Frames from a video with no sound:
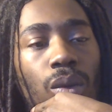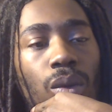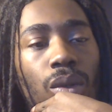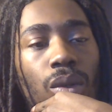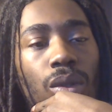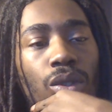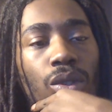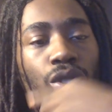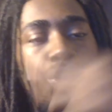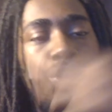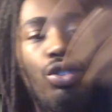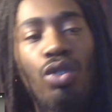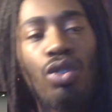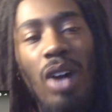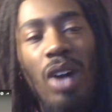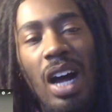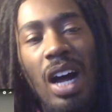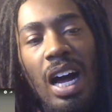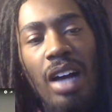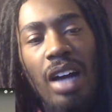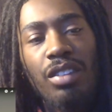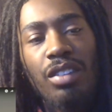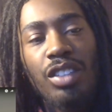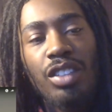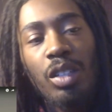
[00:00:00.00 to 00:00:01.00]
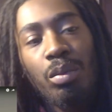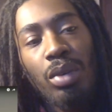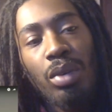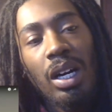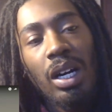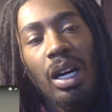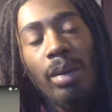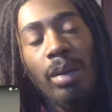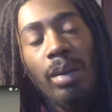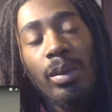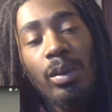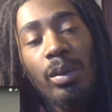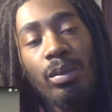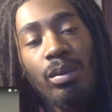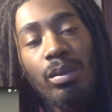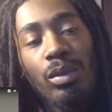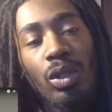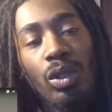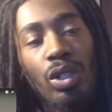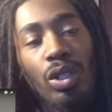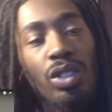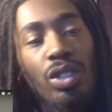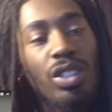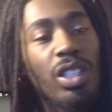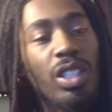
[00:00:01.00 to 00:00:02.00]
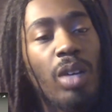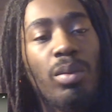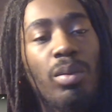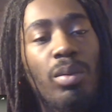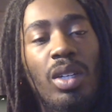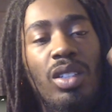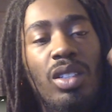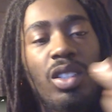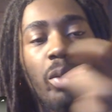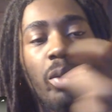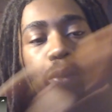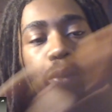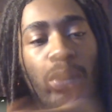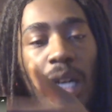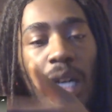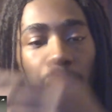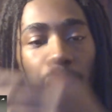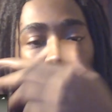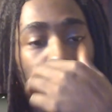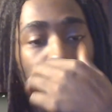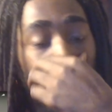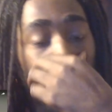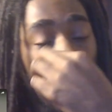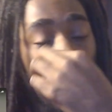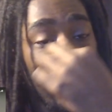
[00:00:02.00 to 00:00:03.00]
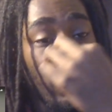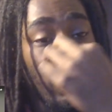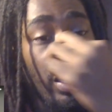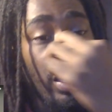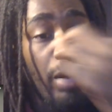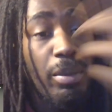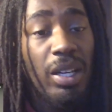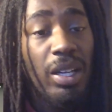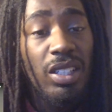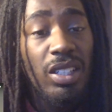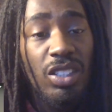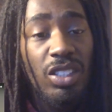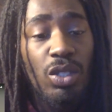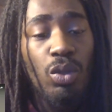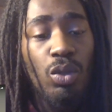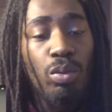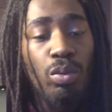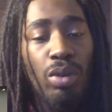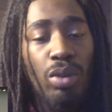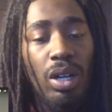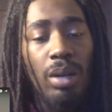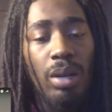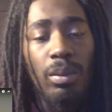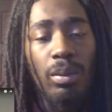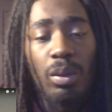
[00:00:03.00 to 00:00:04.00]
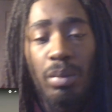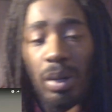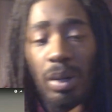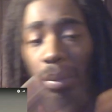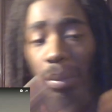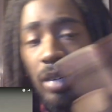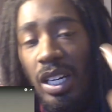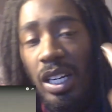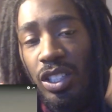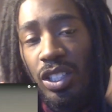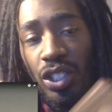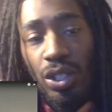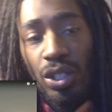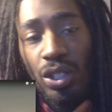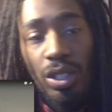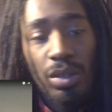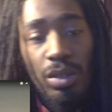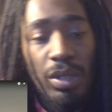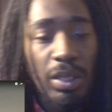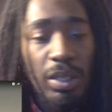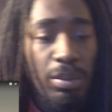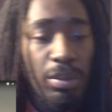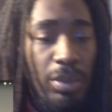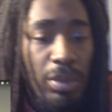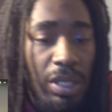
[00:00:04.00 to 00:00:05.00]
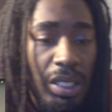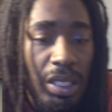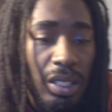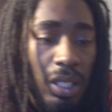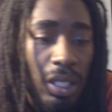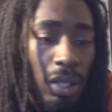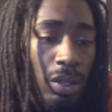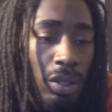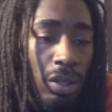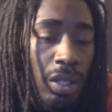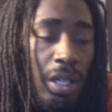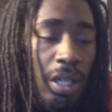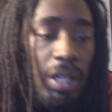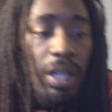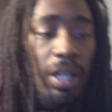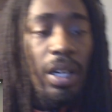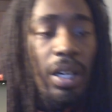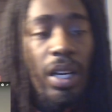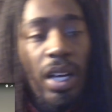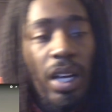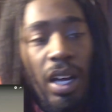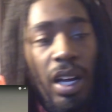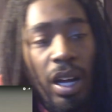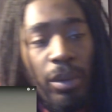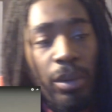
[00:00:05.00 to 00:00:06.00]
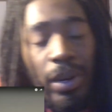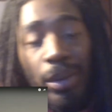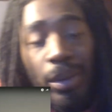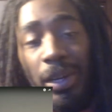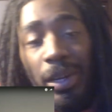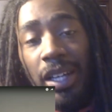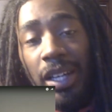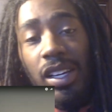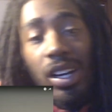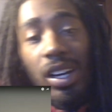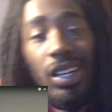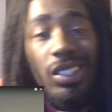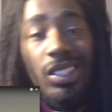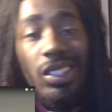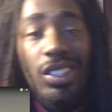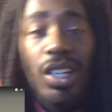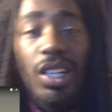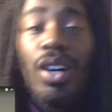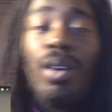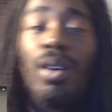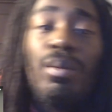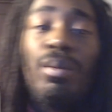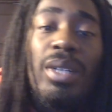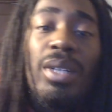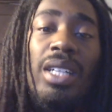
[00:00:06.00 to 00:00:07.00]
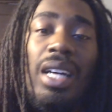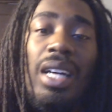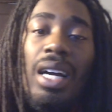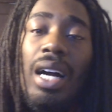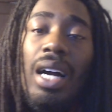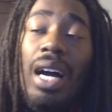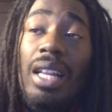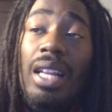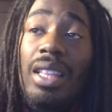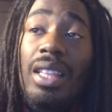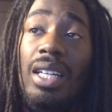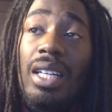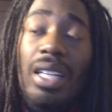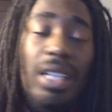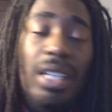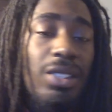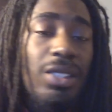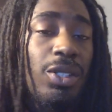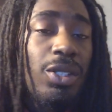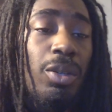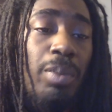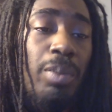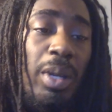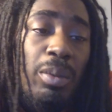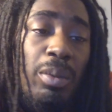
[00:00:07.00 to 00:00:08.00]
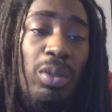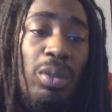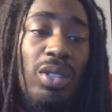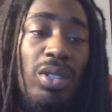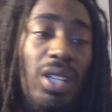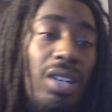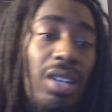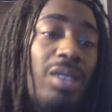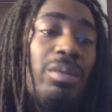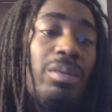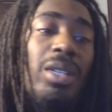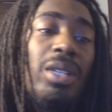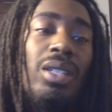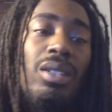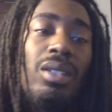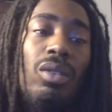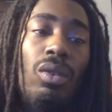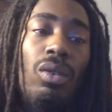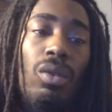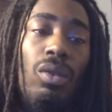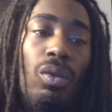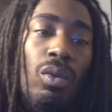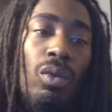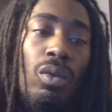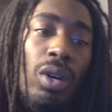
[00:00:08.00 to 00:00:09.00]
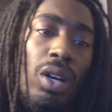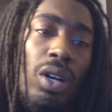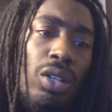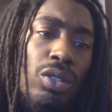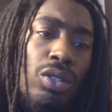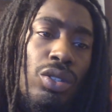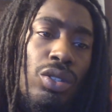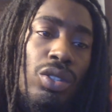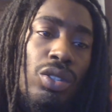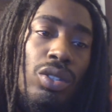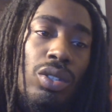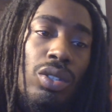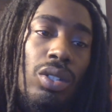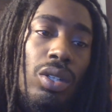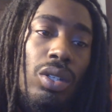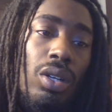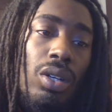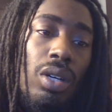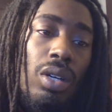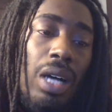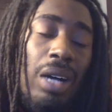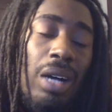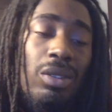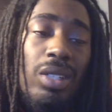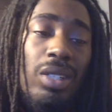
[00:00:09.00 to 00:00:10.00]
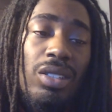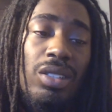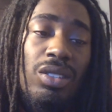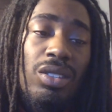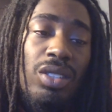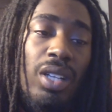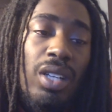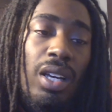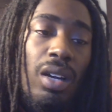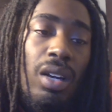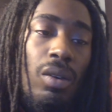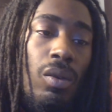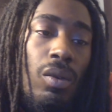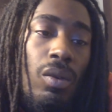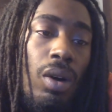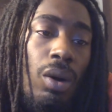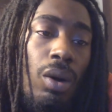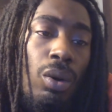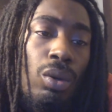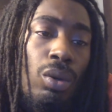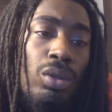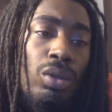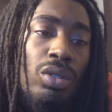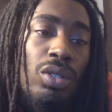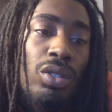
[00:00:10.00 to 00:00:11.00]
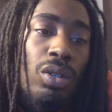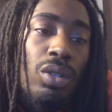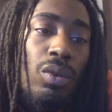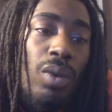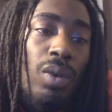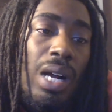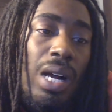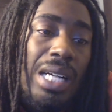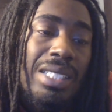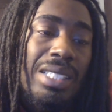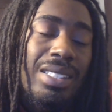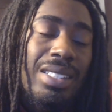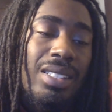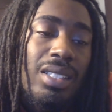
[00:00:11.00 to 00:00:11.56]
Drive to problem or something to problem. I know that means to problem, but I'm not sure what it means though. But man, y'all told me, I think like two people told me Rolls, I don't know if you said Rolls or Ross.